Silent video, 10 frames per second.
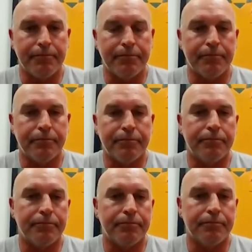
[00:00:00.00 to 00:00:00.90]

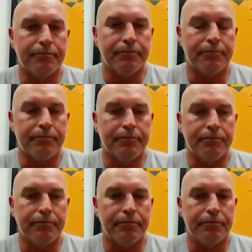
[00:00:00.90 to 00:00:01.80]

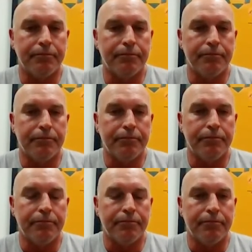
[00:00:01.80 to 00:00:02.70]

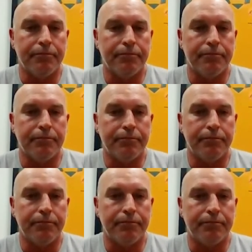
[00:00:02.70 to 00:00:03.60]

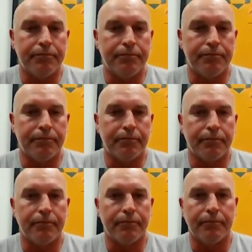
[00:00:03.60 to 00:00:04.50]

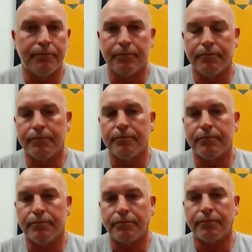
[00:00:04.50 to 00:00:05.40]

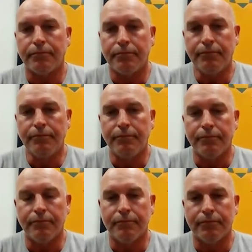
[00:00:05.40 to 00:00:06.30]

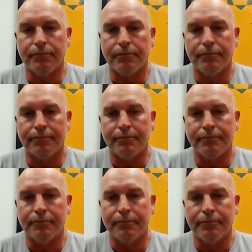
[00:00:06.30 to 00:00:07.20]

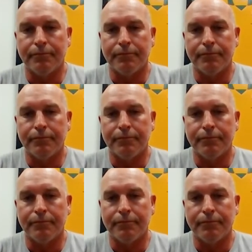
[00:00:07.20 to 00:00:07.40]
(silent)